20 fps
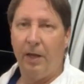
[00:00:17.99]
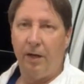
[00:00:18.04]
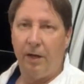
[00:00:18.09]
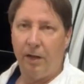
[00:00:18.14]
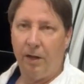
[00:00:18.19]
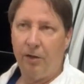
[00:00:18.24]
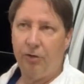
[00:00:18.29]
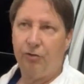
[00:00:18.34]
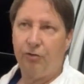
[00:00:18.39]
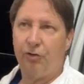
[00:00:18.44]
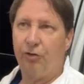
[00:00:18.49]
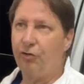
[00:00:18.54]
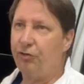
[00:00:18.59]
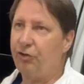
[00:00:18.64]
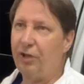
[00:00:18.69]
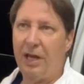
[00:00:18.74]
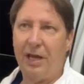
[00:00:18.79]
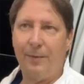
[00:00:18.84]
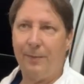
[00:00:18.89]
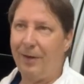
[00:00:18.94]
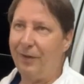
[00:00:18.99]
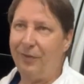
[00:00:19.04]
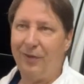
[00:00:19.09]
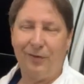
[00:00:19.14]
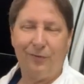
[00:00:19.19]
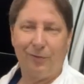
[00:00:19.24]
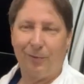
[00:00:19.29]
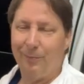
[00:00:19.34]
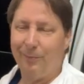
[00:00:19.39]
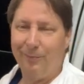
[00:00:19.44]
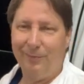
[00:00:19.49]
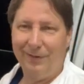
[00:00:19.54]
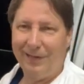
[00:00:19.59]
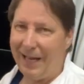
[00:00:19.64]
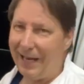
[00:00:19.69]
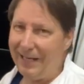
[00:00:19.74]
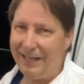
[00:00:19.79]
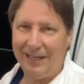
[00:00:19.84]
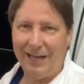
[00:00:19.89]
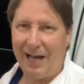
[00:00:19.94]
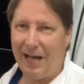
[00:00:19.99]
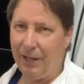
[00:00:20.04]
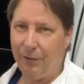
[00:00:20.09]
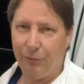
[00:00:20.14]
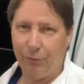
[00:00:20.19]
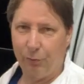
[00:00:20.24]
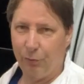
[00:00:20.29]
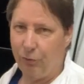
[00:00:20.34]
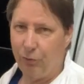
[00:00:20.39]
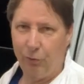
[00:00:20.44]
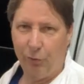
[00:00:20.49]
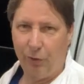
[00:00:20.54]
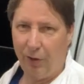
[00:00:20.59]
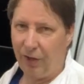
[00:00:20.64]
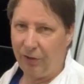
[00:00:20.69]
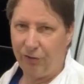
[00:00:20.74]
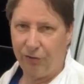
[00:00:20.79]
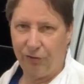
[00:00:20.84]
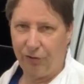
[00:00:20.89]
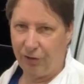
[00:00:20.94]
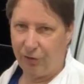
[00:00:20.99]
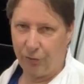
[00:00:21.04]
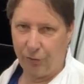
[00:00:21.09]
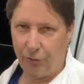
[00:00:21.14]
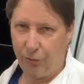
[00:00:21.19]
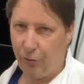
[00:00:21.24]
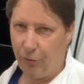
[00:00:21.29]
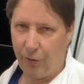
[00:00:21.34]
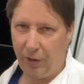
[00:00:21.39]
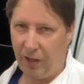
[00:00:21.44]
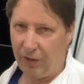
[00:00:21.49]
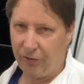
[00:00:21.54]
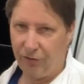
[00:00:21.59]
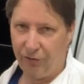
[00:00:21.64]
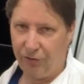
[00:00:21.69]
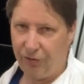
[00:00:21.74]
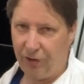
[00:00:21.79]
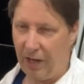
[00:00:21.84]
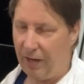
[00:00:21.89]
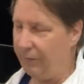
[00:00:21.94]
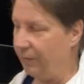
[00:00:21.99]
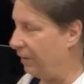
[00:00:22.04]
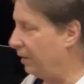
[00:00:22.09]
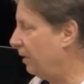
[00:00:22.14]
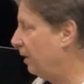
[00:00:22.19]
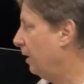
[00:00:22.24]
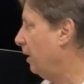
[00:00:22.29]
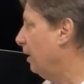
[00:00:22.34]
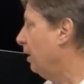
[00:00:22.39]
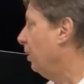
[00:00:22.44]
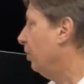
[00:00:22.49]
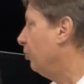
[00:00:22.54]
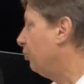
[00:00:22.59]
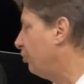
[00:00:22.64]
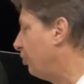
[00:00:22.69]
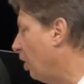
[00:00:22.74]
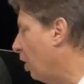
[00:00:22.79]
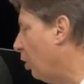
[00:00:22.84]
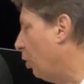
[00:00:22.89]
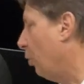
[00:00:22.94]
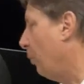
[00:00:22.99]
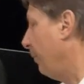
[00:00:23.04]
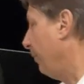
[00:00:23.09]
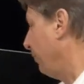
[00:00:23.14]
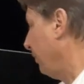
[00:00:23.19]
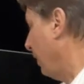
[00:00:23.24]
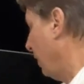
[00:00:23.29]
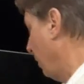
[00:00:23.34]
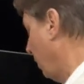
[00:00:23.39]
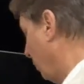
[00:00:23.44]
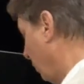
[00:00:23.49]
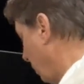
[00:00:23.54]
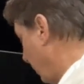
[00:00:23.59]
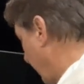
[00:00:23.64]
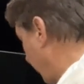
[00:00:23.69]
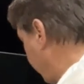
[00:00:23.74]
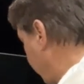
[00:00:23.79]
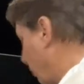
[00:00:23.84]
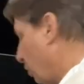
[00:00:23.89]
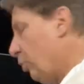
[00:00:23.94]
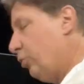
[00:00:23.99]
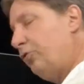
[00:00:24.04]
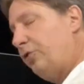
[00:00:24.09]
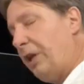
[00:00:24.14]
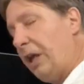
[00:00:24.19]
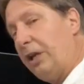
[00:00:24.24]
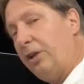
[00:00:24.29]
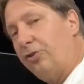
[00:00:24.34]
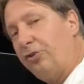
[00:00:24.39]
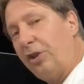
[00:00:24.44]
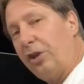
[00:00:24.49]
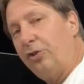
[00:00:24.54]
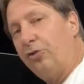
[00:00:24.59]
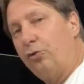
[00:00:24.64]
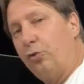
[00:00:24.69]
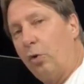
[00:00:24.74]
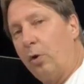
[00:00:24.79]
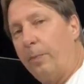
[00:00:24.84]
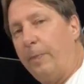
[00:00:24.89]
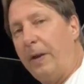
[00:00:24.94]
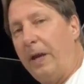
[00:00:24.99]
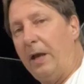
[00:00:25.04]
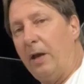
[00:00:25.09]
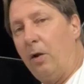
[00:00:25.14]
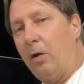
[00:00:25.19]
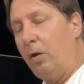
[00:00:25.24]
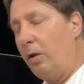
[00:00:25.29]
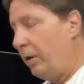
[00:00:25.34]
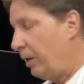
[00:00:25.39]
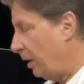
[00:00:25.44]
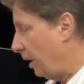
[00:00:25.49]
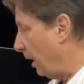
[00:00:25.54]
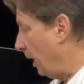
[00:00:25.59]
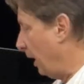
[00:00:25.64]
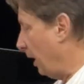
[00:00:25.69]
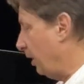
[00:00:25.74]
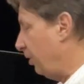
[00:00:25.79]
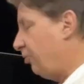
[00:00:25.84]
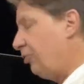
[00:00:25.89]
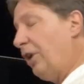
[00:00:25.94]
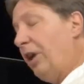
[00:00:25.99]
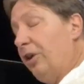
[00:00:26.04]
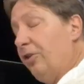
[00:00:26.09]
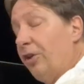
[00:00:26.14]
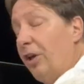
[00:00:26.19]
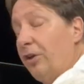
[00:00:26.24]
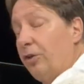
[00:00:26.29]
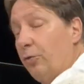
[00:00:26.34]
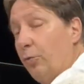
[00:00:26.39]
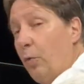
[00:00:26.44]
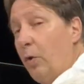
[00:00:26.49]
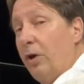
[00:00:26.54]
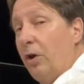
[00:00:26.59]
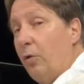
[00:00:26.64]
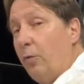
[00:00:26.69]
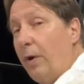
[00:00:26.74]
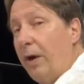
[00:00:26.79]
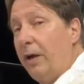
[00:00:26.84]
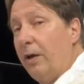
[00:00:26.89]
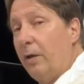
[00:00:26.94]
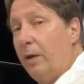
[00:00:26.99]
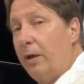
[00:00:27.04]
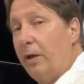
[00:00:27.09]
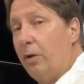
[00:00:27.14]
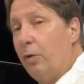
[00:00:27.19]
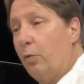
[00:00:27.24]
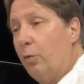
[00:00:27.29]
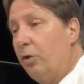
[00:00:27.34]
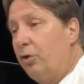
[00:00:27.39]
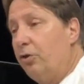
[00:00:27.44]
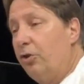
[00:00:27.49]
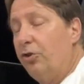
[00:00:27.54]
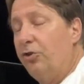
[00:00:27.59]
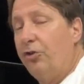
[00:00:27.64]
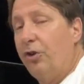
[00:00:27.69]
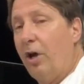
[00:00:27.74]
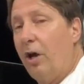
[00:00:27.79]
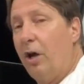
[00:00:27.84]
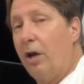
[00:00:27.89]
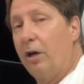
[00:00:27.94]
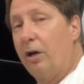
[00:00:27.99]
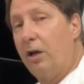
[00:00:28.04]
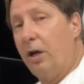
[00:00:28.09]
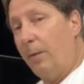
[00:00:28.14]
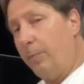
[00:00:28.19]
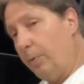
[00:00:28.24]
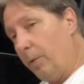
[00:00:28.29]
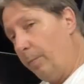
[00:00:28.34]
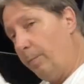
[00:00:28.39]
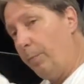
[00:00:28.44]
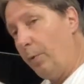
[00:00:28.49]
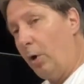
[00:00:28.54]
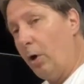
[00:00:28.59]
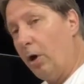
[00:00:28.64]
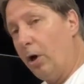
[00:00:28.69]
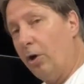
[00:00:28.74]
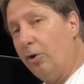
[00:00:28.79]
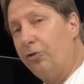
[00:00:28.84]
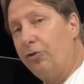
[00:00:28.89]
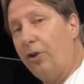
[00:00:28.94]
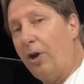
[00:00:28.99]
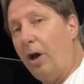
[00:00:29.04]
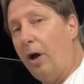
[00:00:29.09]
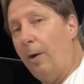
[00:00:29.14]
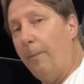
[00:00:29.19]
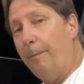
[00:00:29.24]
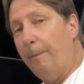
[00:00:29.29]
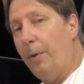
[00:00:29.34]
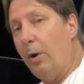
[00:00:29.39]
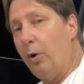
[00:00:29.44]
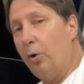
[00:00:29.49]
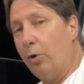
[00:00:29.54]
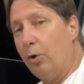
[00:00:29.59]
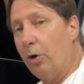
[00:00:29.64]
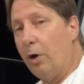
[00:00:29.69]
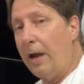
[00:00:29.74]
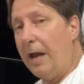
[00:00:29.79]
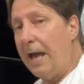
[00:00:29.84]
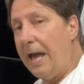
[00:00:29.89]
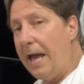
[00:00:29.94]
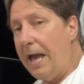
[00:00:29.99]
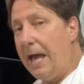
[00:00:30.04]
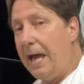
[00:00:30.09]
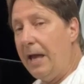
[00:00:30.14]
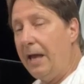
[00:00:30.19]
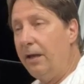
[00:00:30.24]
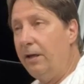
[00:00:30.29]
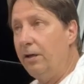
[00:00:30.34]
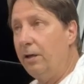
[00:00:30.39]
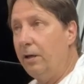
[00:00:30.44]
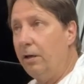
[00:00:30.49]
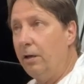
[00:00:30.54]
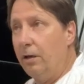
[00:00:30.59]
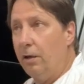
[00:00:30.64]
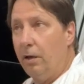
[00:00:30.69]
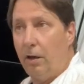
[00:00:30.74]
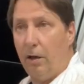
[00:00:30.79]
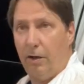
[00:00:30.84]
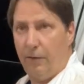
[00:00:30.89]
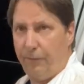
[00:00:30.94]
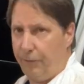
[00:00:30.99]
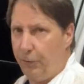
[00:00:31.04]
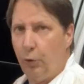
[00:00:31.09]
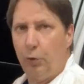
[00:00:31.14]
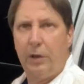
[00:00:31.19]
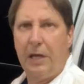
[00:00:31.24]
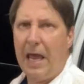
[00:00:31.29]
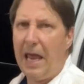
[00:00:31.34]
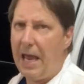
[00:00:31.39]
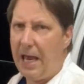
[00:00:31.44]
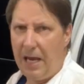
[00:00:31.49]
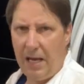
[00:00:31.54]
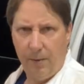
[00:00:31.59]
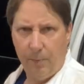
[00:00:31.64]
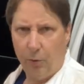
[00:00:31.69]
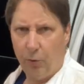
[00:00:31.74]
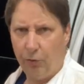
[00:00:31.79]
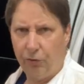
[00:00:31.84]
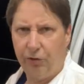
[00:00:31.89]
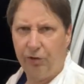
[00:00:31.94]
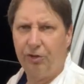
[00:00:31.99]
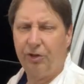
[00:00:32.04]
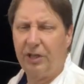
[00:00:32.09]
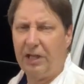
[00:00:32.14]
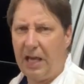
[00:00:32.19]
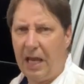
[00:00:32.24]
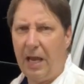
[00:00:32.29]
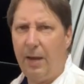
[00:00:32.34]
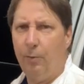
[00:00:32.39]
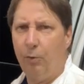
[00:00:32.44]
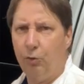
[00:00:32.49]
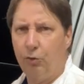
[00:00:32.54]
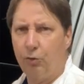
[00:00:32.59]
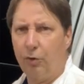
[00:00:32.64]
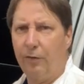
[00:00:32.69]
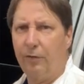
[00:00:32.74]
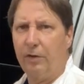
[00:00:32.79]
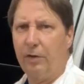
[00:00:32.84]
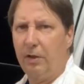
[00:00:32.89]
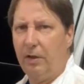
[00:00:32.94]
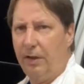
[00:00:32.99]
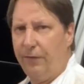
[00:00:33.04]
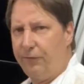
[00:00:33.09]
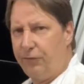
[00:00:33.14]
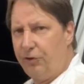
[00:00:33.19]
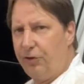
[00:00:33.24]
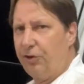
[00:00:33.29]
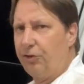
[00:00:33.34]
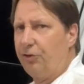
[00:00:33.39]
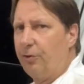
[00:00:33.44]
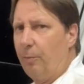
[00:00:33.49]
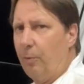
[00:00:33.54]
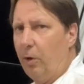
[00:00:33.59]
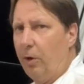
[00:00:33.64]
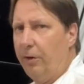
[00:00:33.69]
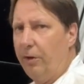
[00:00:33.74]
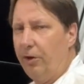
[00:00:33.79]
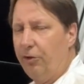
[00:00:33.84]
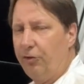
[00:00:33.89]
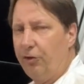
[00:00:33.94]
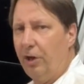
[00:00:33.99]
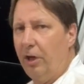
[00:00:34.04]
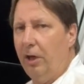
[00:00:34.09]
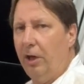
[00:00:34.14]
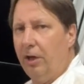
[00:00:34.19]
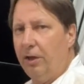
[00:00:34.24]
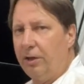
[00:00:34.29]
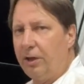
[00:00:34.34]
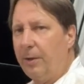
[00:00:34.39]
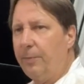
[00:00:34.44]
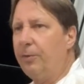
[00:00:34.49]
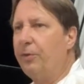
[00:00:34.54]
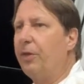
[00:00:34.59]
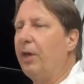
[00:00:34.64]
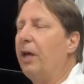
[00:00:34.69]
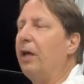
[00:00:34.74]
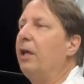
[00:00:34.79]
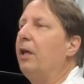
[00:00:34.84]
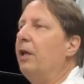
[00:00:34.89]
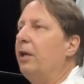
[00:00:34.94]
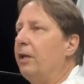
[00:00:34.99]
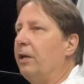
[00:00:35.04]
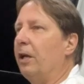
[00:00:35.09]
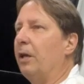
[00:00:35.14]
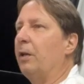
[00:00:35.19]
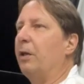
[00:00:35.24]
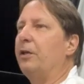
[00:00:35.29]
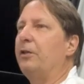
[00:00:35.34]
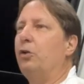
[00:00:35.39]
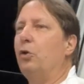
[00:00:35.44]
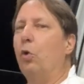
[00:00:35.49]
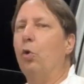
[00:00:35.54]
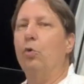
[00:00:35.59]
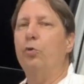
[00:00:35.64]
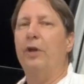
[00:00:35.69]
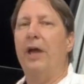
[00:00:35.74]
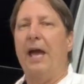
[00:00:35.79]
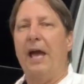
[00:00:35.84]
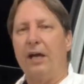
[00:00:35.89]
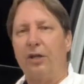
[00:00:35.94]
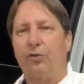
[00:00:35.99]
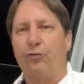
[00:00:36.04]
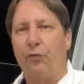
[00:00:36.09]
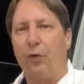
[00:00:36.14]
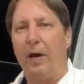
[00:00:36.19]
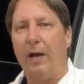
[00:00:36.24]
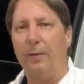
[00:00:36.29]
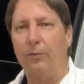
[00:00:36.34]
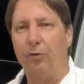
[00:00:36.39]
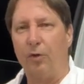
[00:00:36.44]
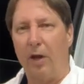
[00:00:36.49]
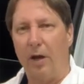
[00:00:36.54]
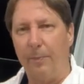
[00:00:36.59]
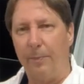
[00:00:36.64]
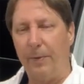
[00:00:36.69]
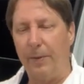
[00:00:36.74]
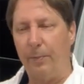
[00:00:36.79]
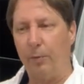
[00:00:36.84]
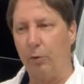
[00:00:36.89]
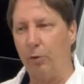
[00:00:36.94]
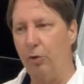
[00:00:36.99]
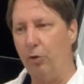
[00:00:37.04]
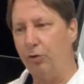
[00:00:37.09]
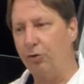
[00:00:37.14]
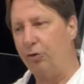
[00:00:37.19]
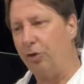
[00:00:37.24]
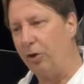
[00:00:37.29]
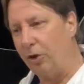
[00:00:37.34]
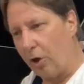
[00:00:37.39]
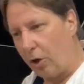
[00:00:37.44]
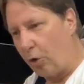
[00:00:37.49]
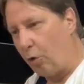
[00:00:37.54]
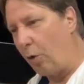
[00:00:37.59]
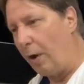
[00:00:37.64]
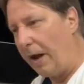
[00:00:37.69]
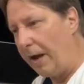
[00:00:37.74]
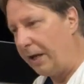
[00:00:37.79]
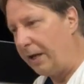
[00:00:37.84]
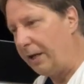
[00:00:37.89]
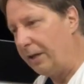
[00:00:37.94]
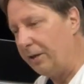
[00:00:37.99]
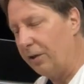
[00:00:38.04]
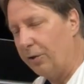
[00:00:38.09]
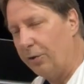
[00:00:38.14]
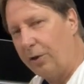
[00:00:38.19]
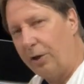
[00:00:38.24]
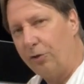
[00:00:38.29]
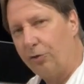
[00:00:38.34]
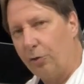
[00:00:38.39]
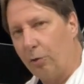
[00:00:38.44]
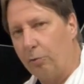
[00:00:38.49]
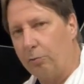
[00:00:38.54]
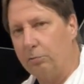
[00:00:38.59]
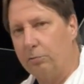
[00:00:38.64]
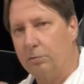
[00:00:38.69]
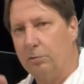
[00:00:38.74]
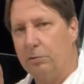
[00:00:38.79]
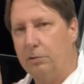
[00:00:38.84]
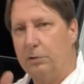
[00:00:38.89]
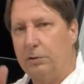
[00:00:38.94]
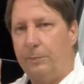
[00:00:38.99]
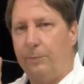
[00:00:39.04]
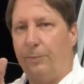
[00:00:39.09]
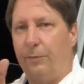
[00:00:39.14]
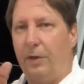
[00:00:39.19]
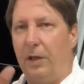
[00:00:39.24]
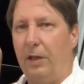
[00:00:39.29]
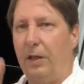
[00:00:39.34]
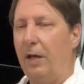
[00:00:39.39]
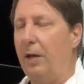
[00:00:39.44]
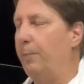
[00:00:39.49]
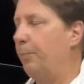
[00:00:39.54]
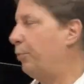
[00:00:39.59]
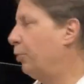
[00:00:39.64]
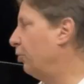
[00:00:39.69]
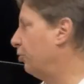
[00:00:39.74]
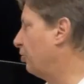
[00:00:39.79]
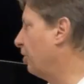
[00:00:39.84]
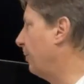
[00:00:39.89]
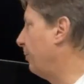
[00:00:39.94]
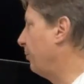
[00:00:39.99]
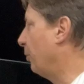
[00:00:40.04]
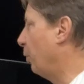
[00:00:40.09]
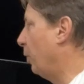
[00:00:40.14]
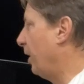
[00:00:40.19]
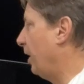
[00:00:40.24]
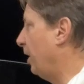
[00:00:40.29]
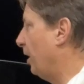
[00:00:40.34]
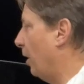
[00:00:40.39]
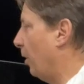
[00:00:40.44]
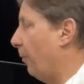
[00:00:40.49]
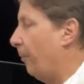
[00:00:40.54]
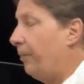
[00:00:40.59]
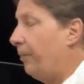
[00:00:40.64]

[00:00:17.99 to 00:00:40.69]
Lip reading: Now, this is the same, I think, from 99 through 2006 or 2007. So what we have to do is get inside this door panel and change out the window regulator, which is a couple of bars, a motor, and a few cables. It's a cable-driven lift system on this type of thing. Not like the old X-frames a lot of people are used to. You crank it and the things go, and they push up the window.